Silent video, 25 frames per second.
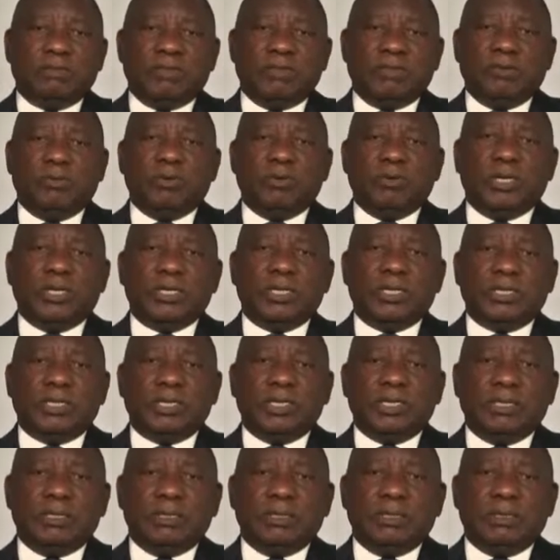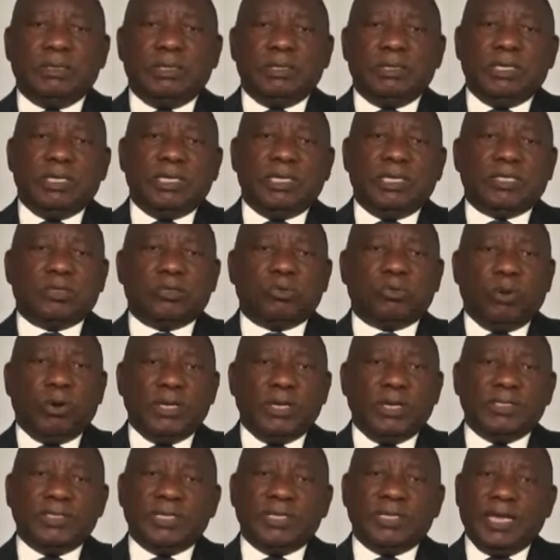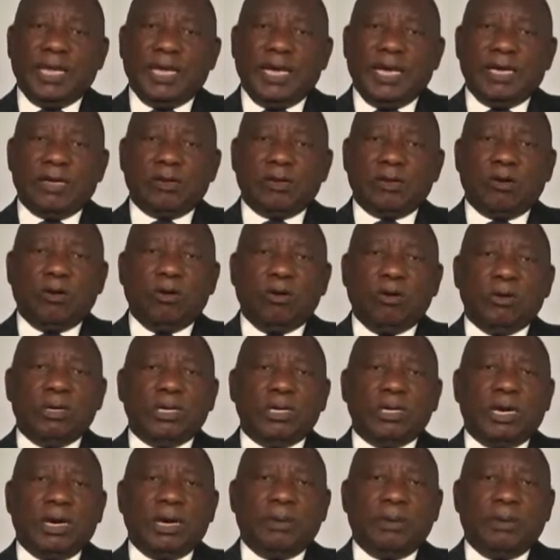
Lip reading: of the world is once again called